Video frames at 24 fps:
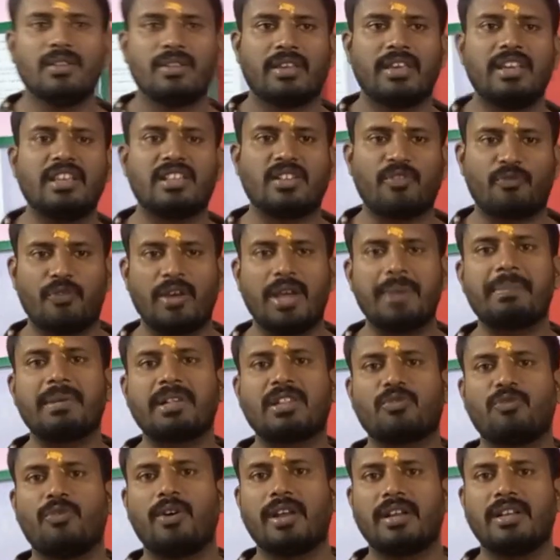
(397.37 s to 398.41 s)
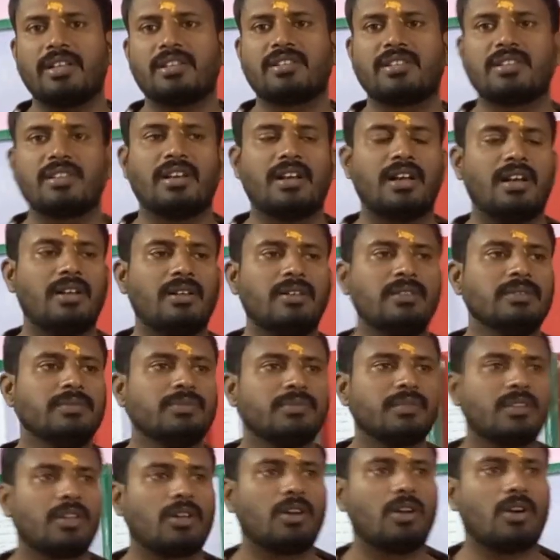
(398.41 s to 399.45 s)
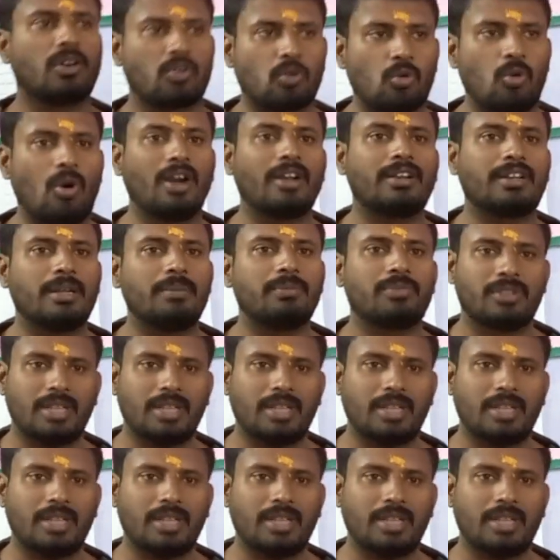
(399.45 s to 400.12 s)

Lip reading: He is famous for his quantum